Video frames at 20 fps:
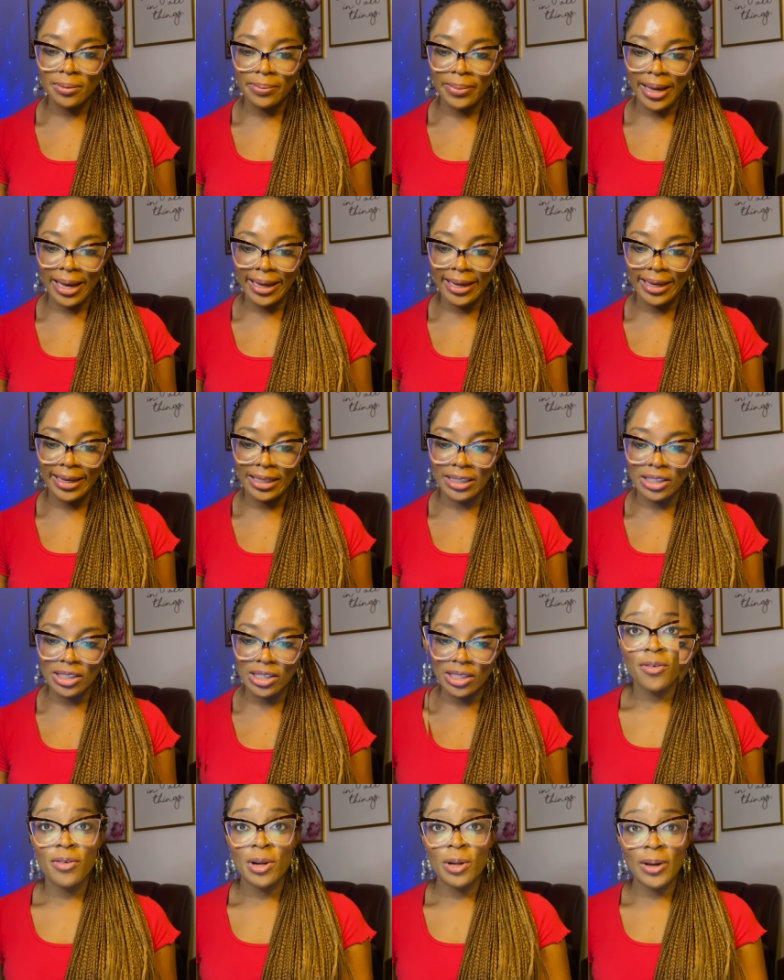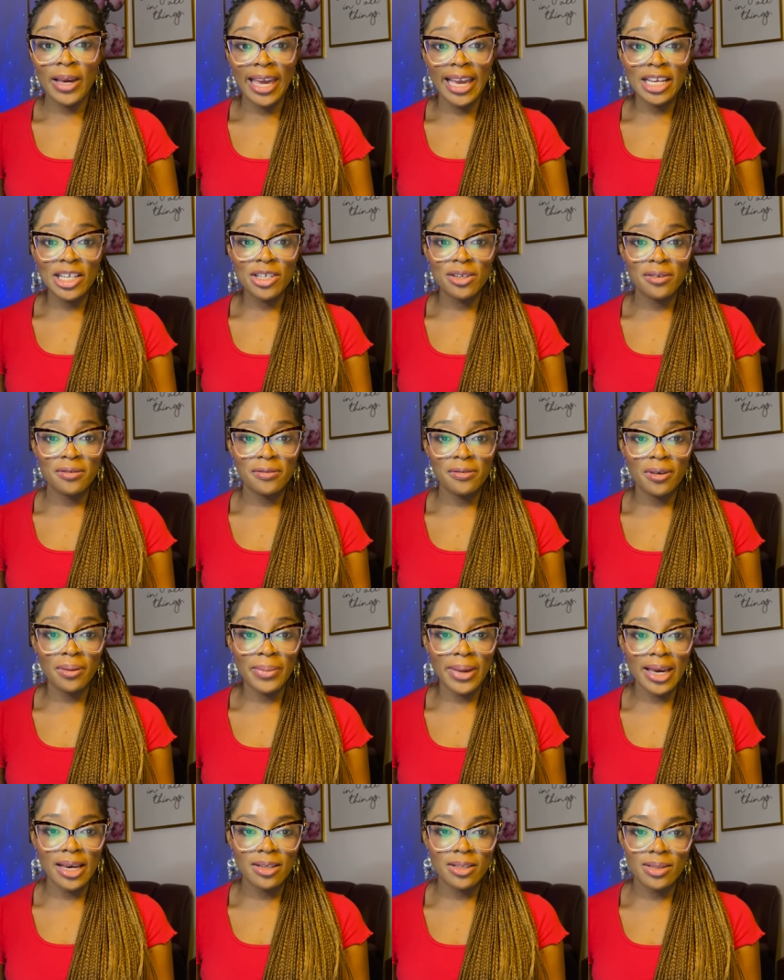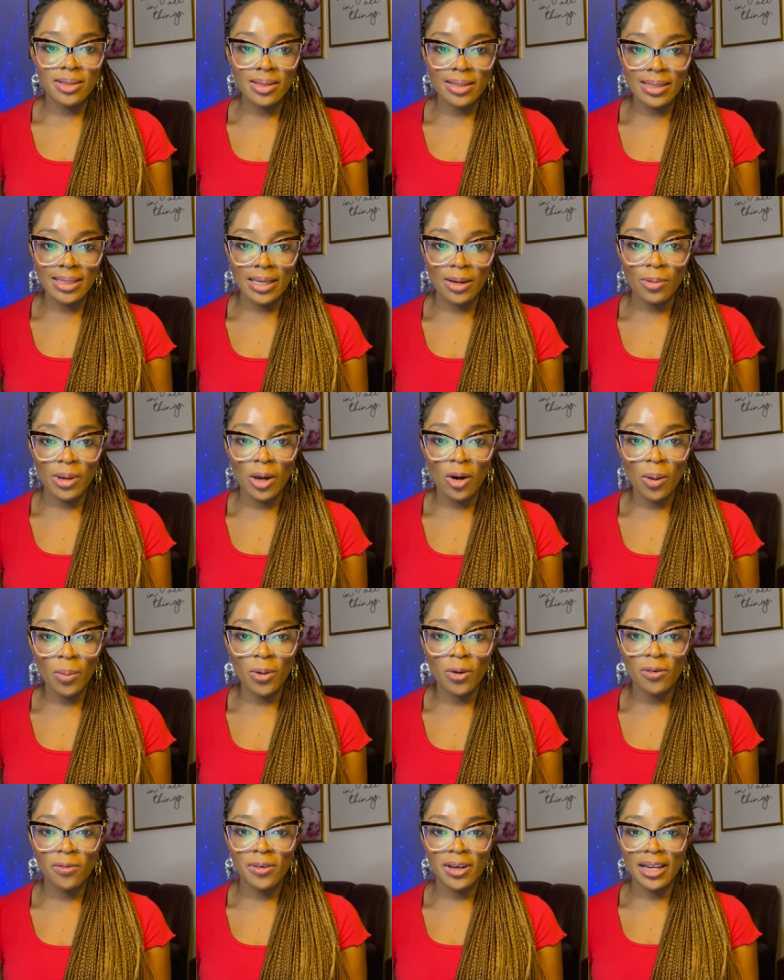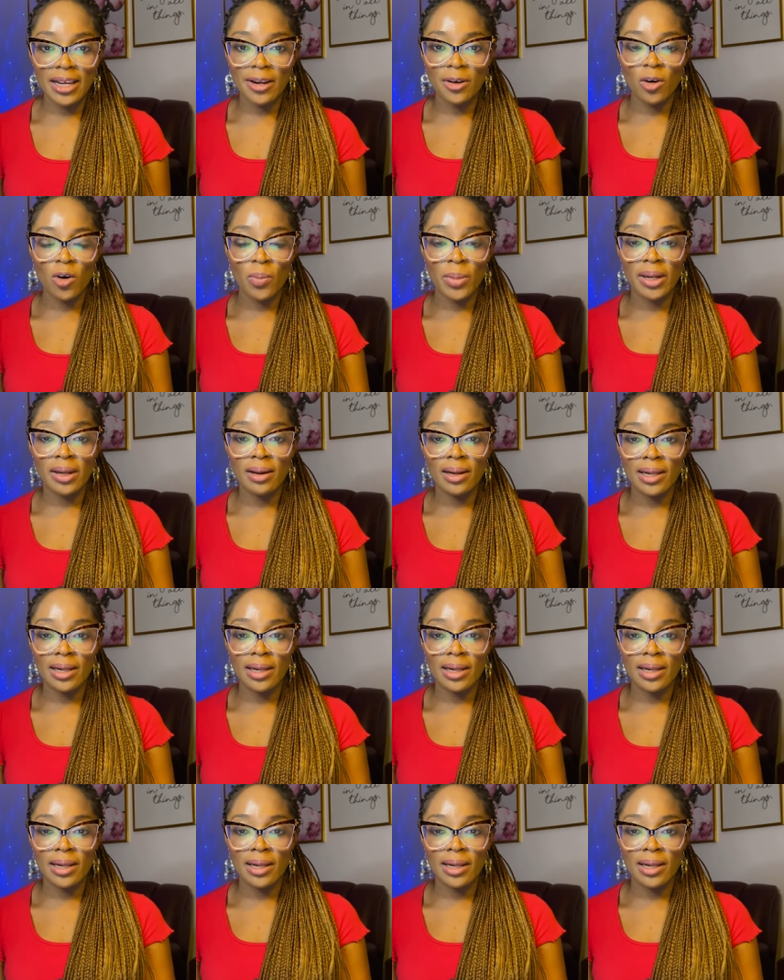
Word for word: package. Relocation from A to Z. We hope you feel at home in our